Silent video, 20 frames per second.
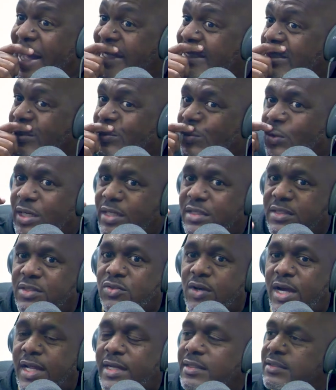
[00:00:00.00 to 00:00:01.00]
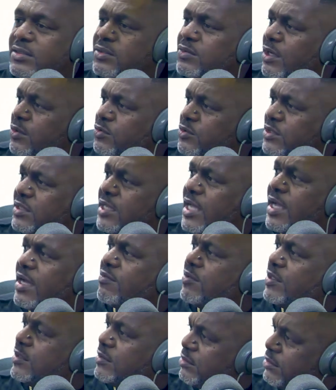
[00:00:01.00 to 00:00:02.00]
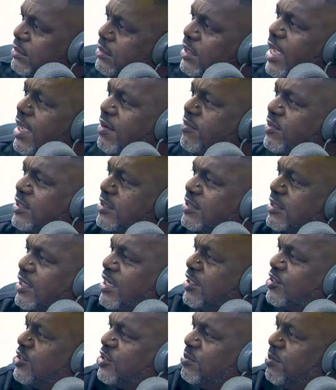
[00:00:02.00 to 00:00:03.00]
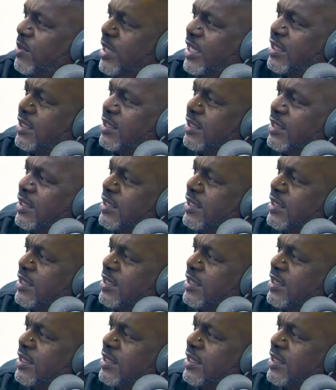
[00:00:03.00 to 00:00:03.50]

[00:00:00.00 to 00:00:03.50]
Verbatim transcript: I just wanted to try to, you know, just have a have a discussion, man.